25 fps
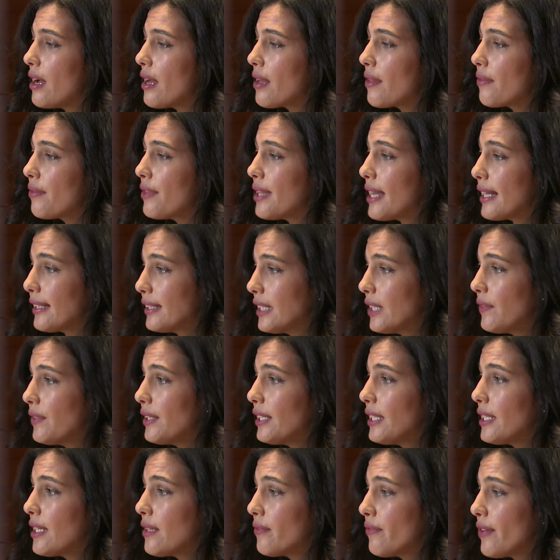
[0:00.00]
the
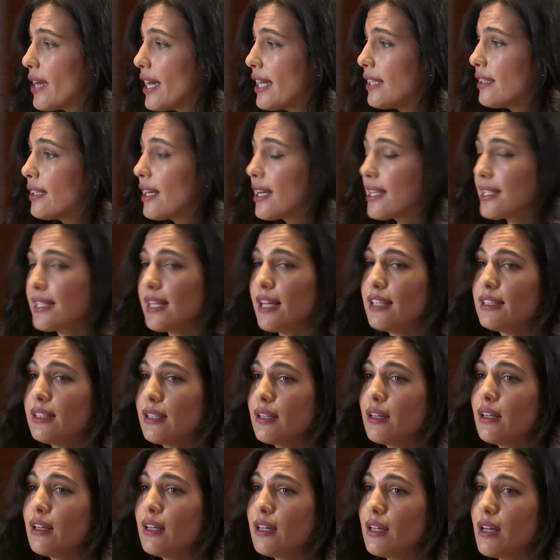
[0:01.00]
activity effect has
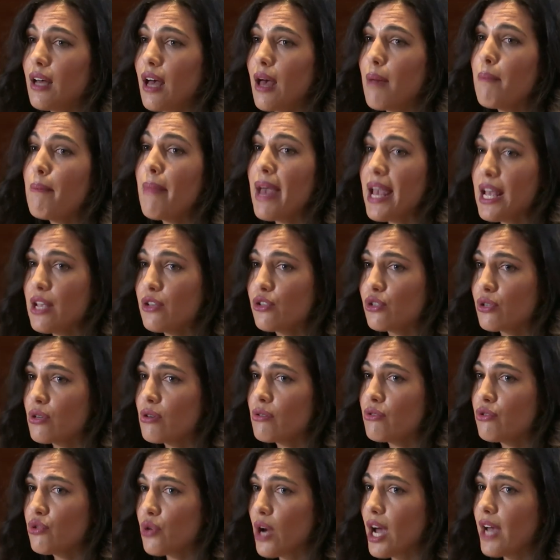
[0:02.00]
had a
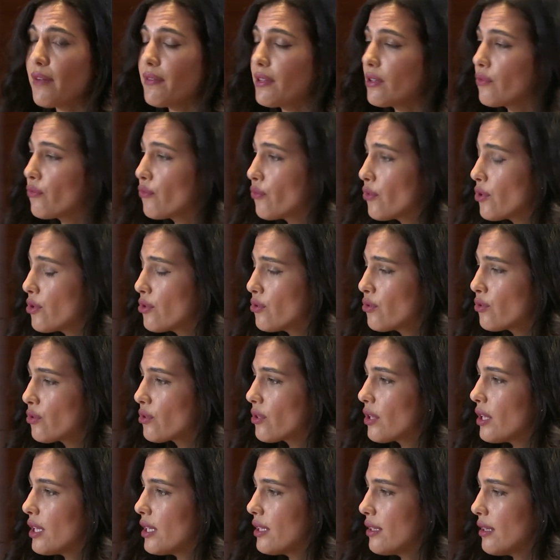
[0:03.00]
major driving force
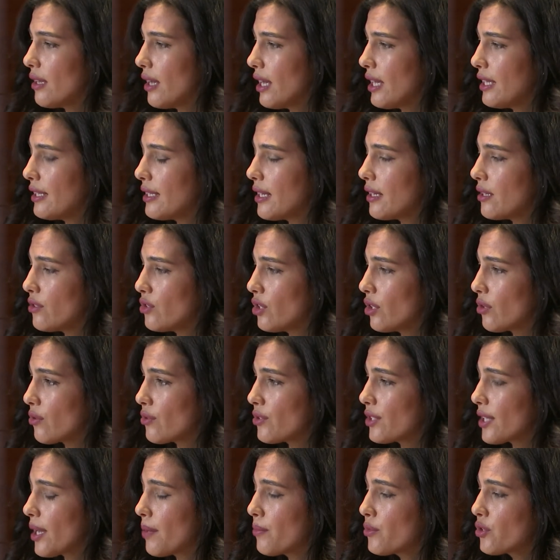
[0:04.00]
in energy
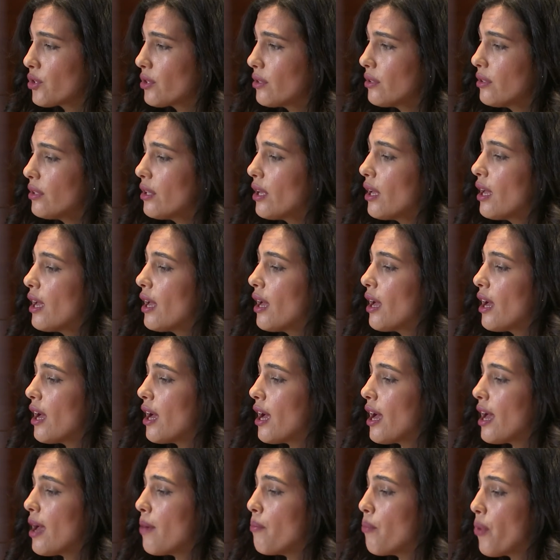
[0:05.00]
consumption,
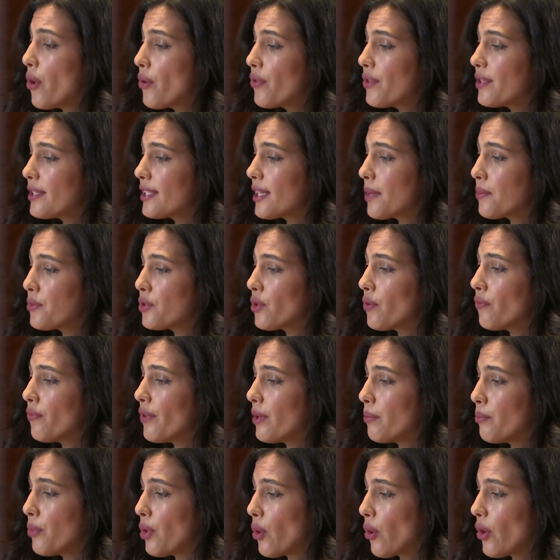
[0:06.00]
both in terms of
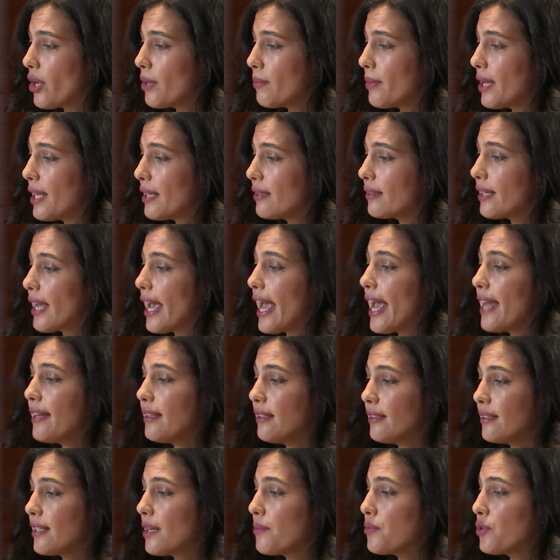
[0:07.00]
employment and
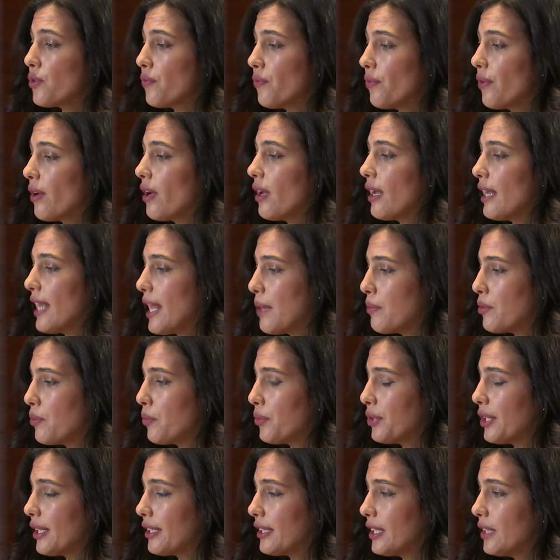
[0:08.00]
in terms of labor
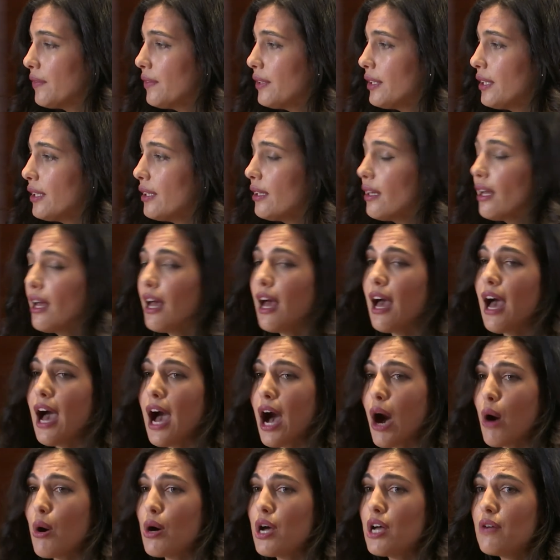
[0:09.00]
productivity.
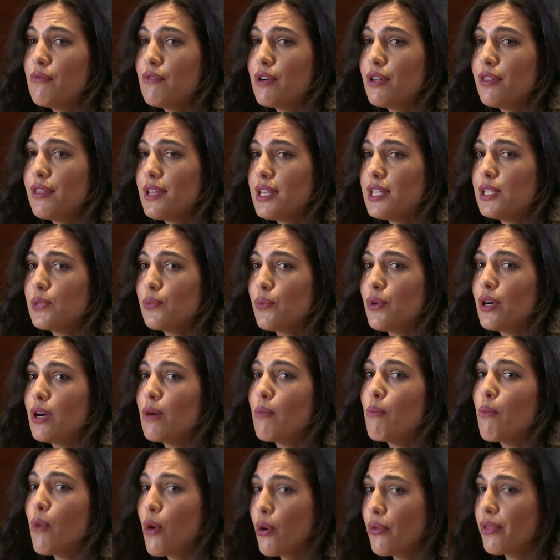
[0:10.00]
However, these were
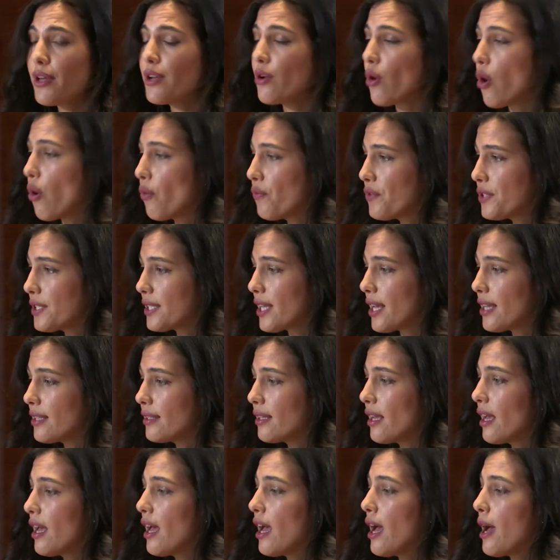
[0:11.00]
more than offset
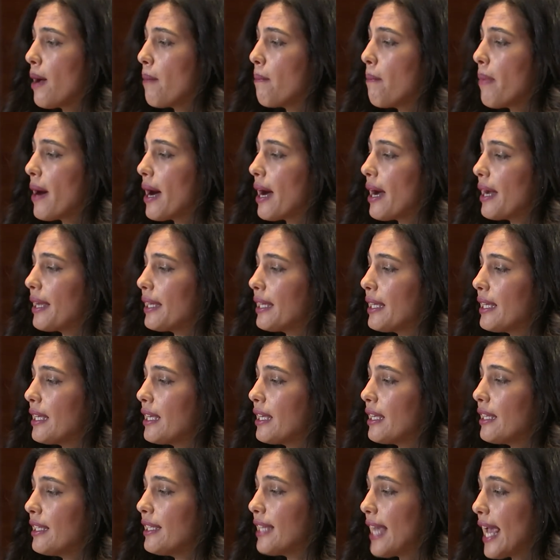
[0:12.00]
by
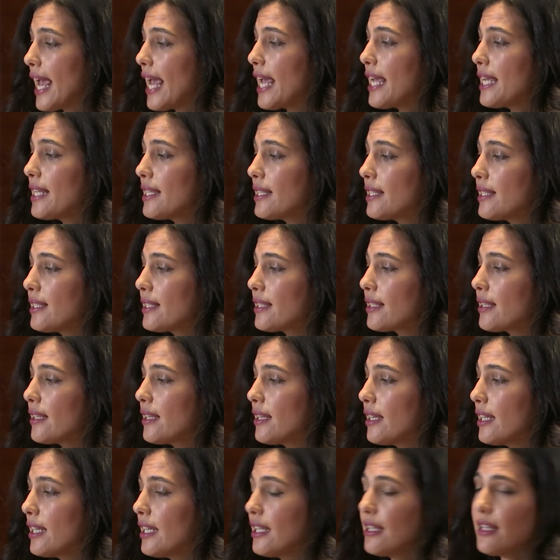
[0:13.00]
gains
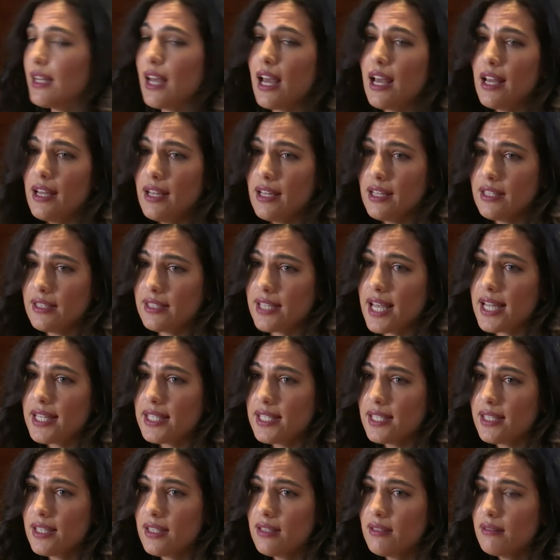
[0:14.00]
in
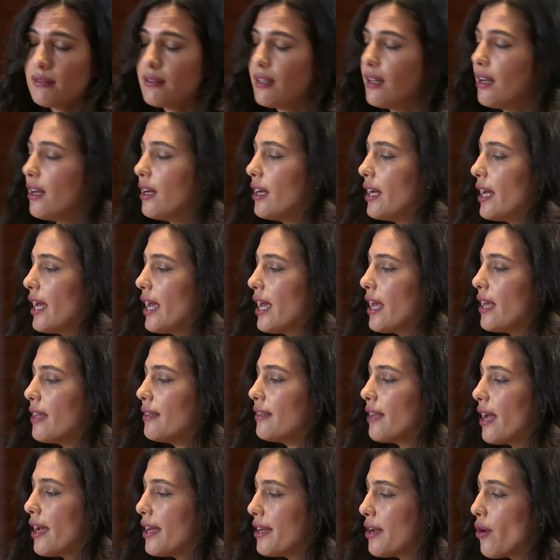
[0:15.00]
intensity
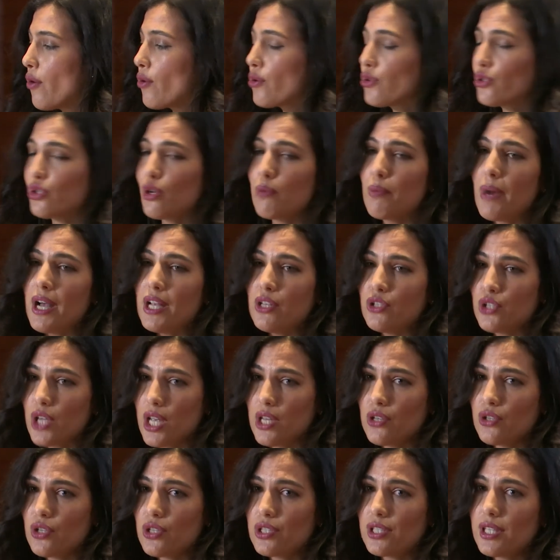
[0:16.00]
and also by
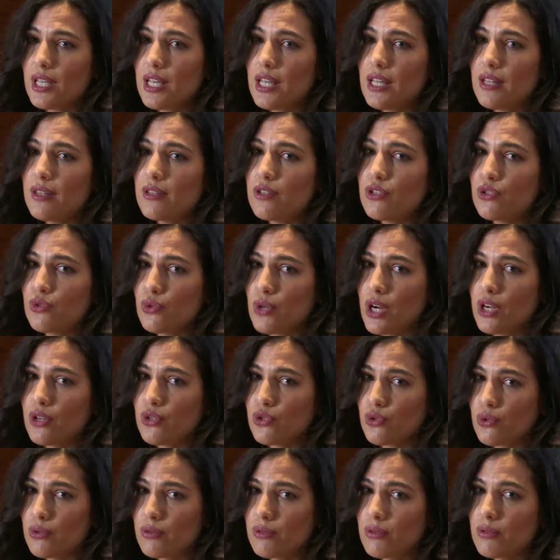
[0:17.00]
changes in
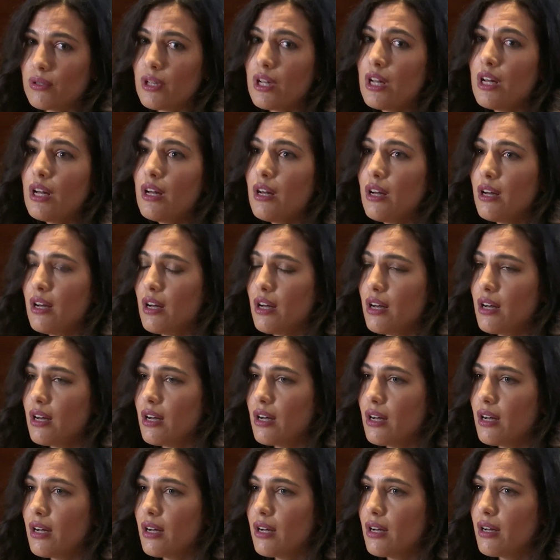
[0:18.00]
structural,
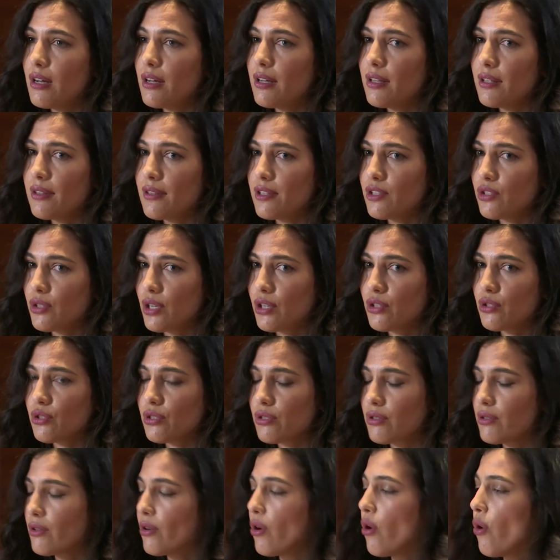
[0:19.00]
in the
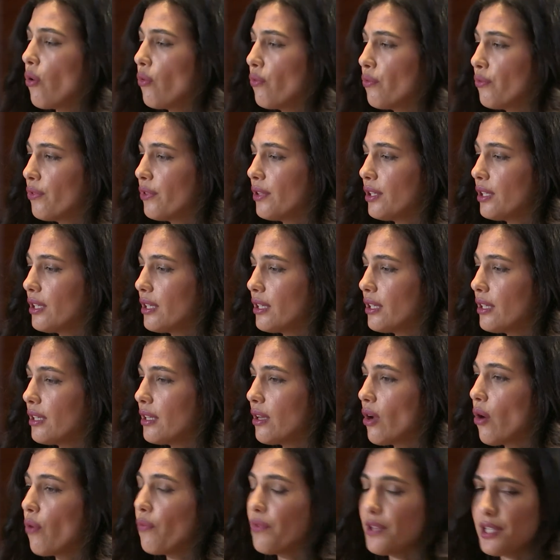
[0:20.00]
structure of
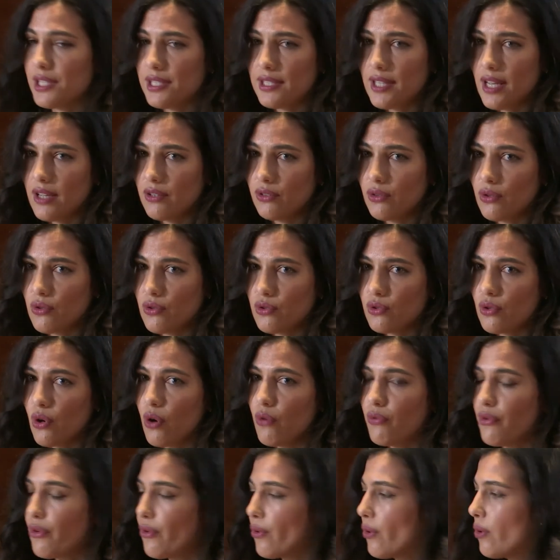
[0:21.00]
these sectors
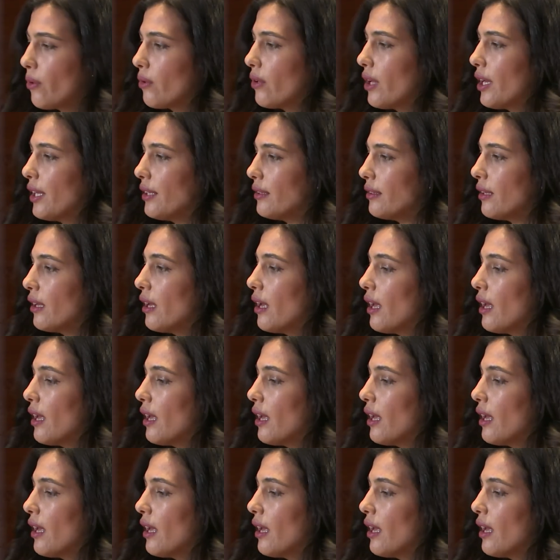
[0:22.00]
overall. And